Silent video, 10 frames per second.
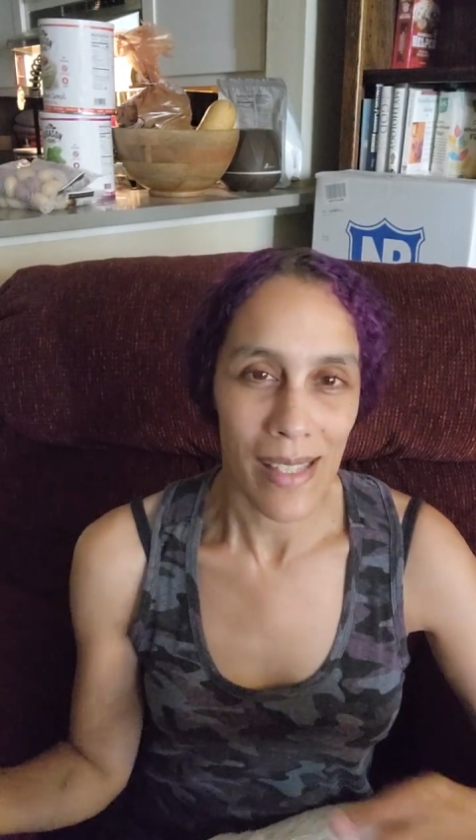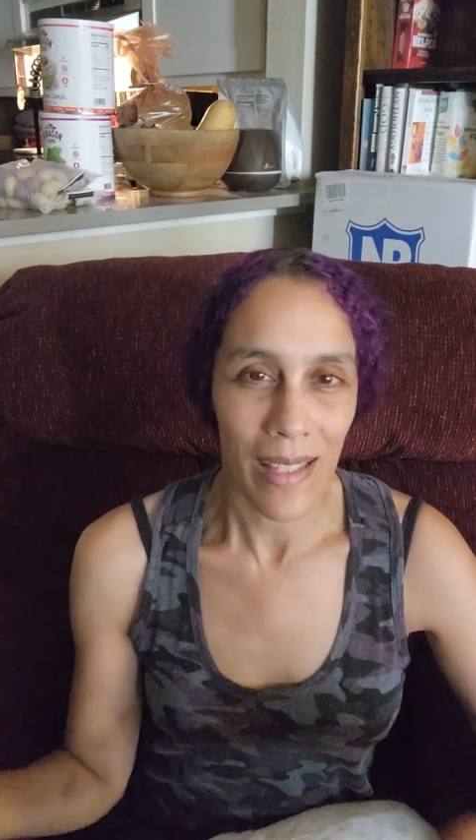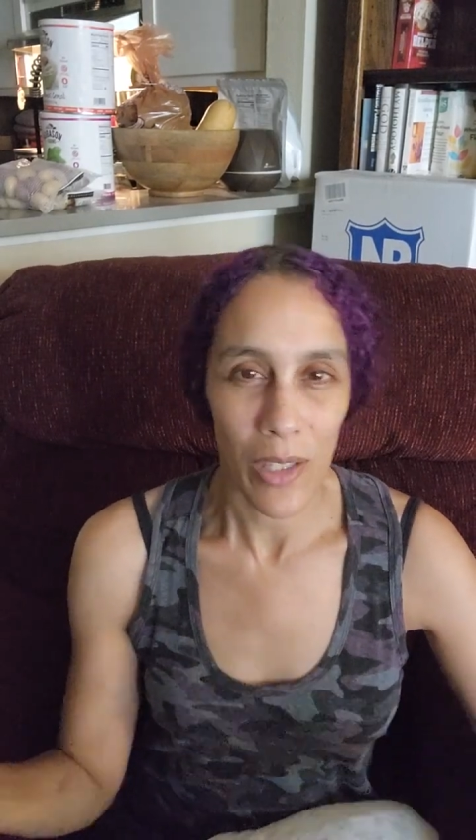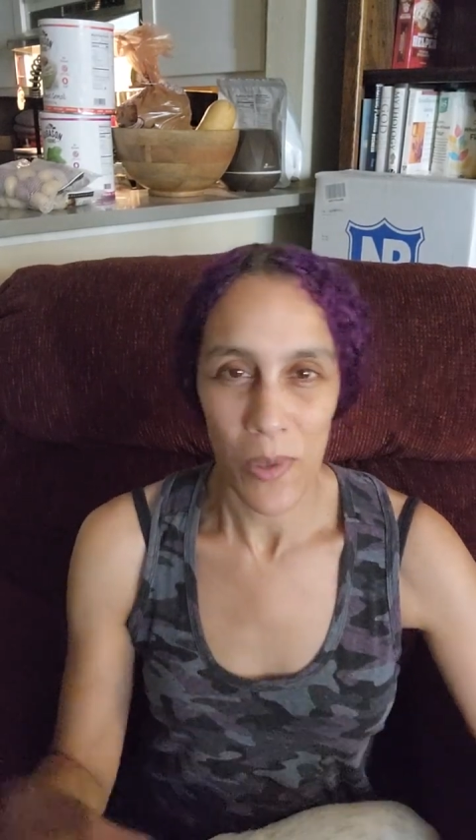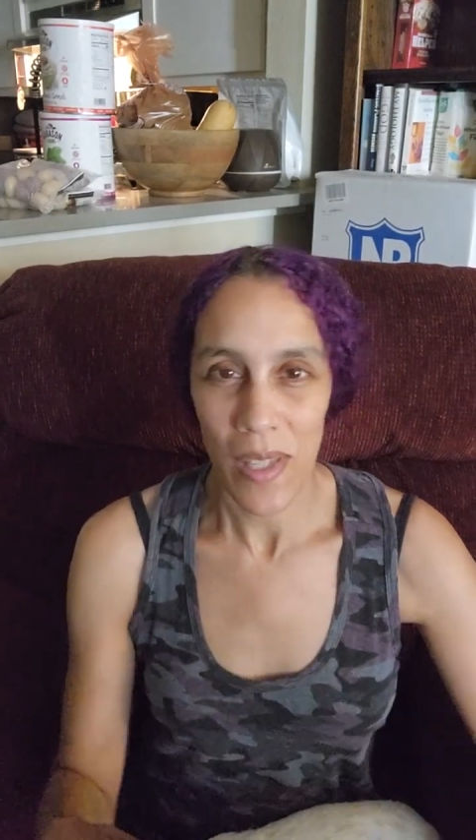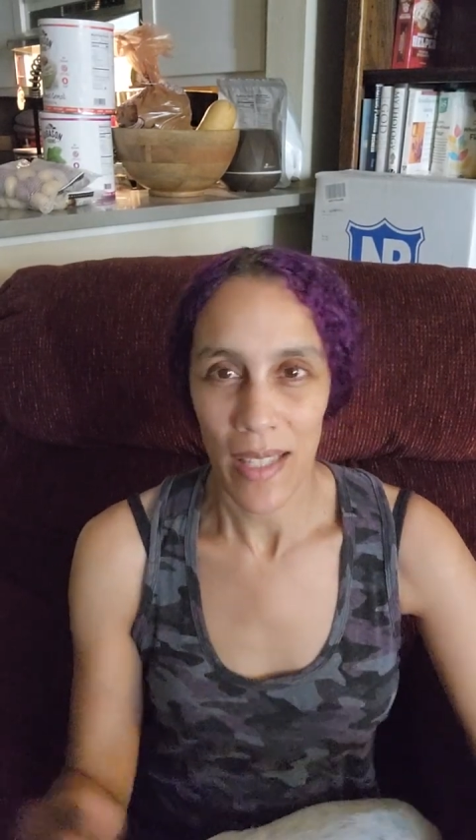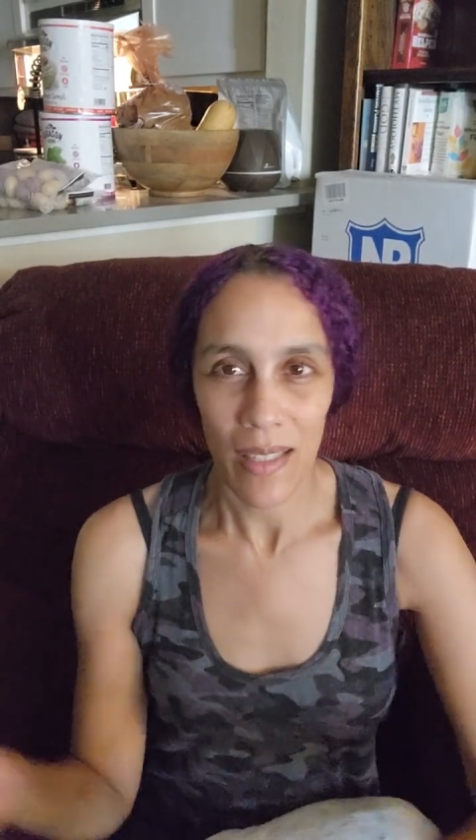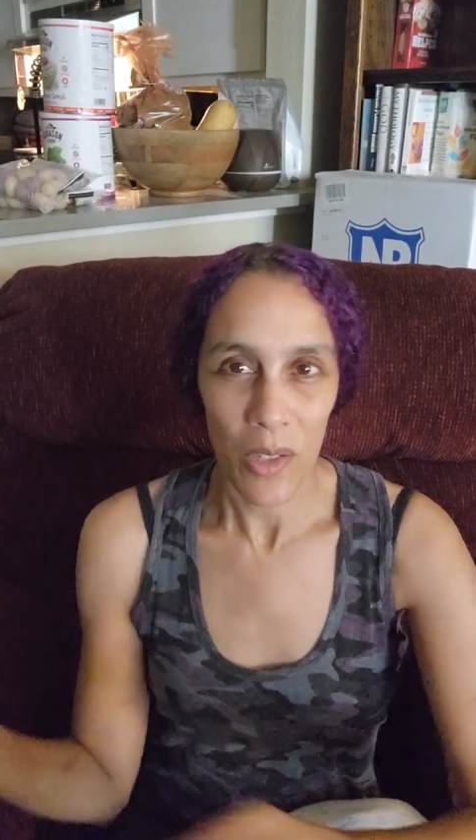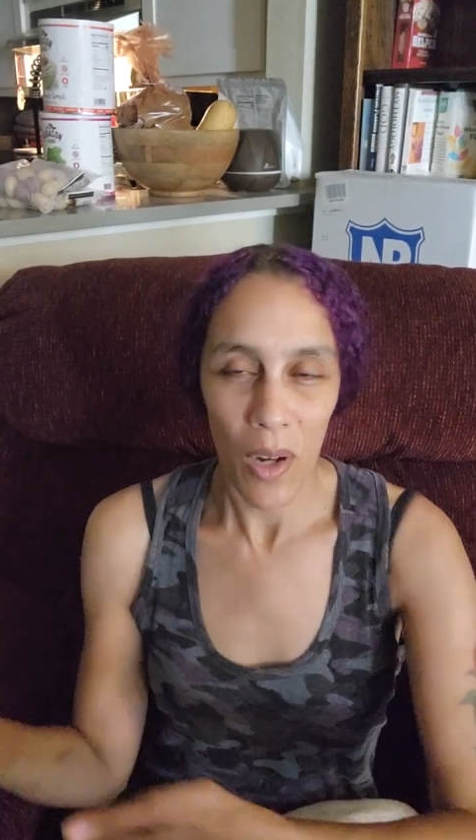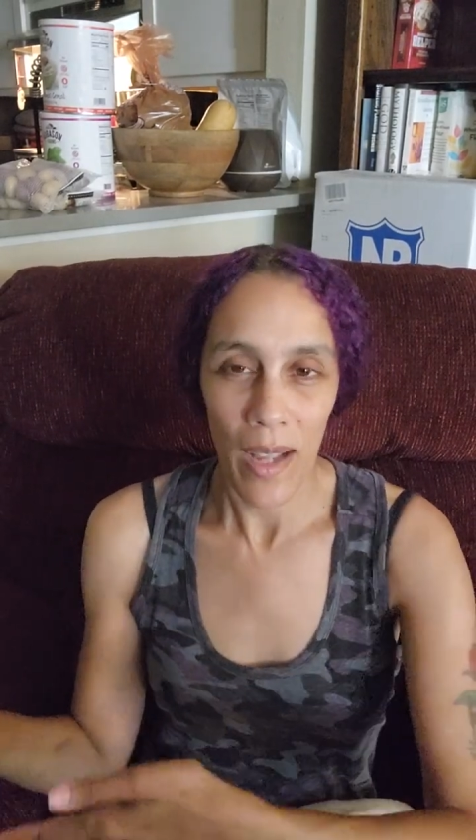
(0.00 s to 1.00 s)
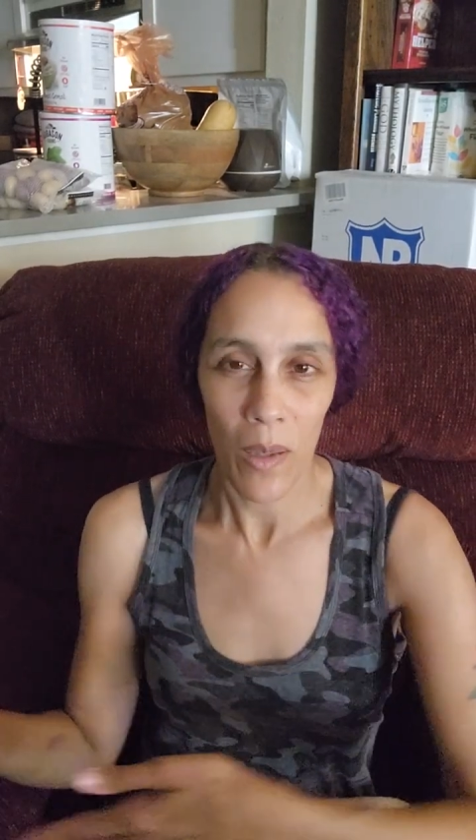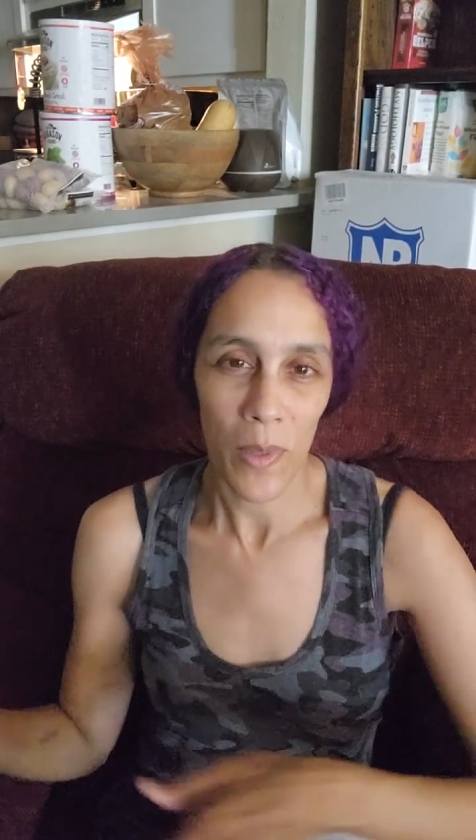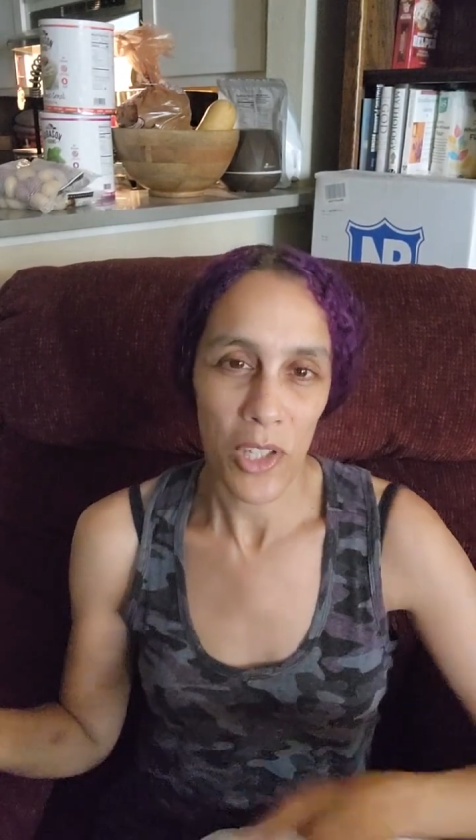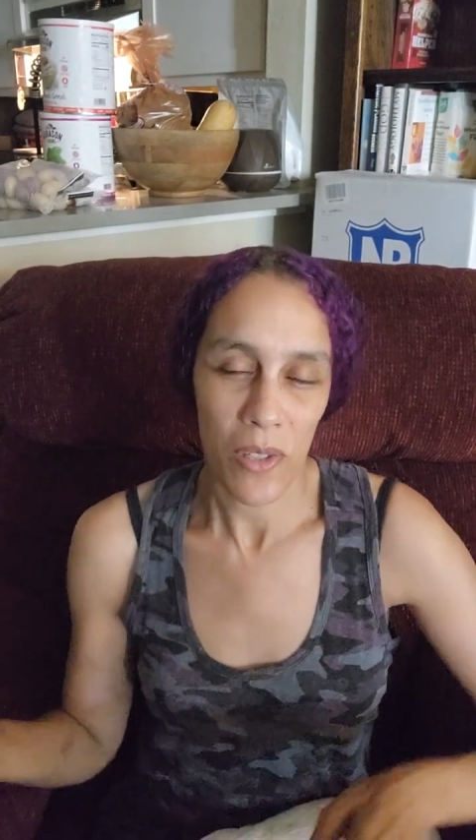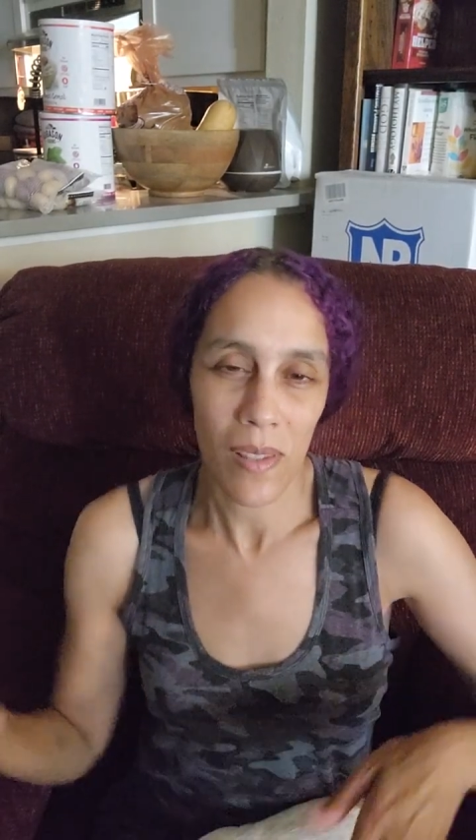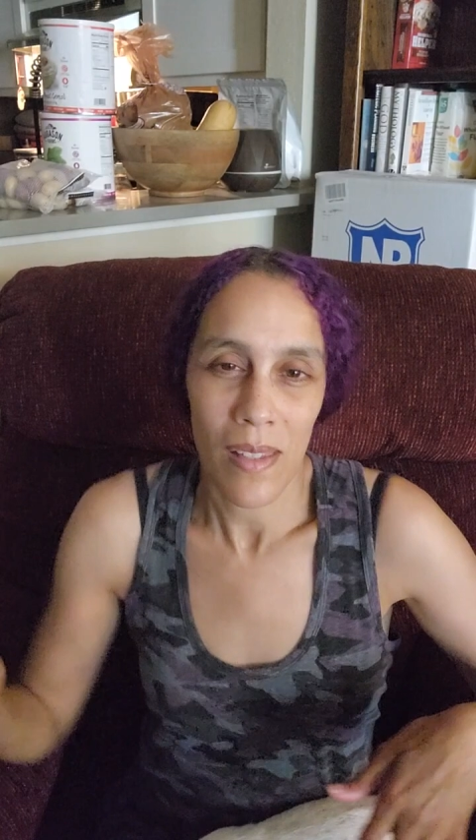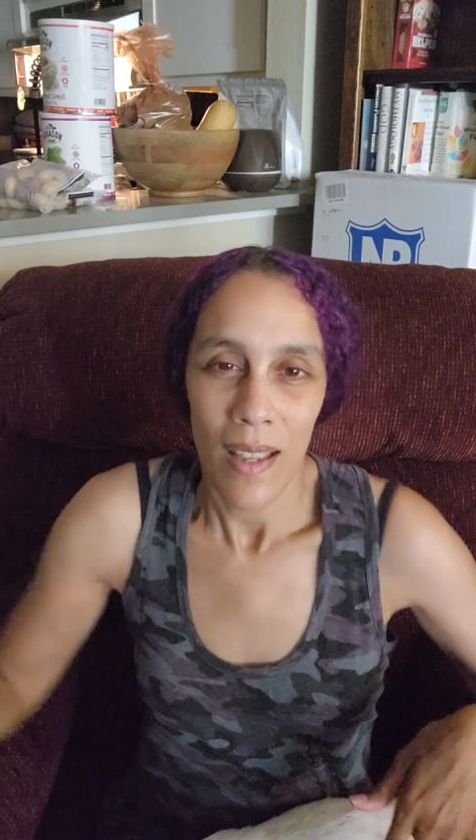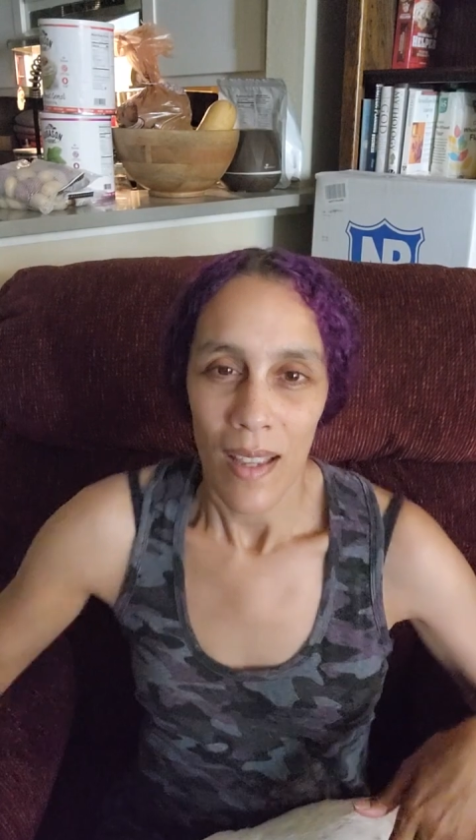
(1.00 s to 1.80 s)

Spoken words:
and then there's like another aisle which is